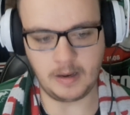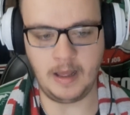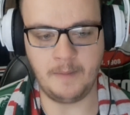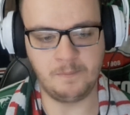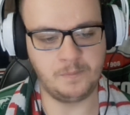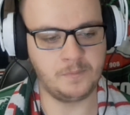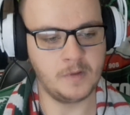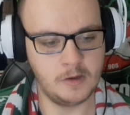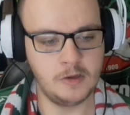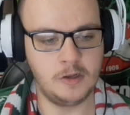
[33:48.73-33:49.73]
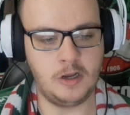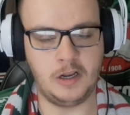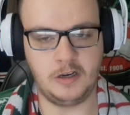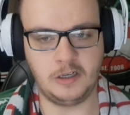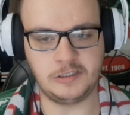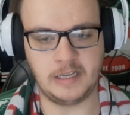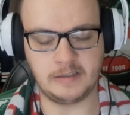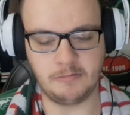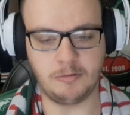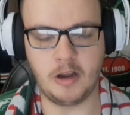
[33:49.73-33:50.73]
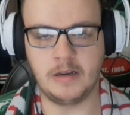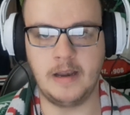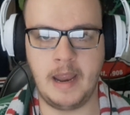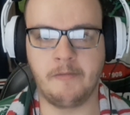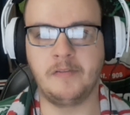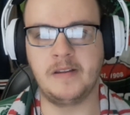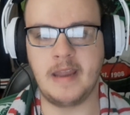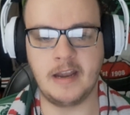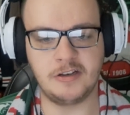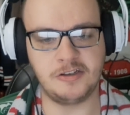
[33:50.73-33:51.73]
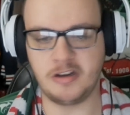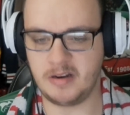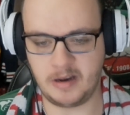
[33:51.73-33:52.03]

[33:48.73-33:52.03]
I just had to write everything down and shit,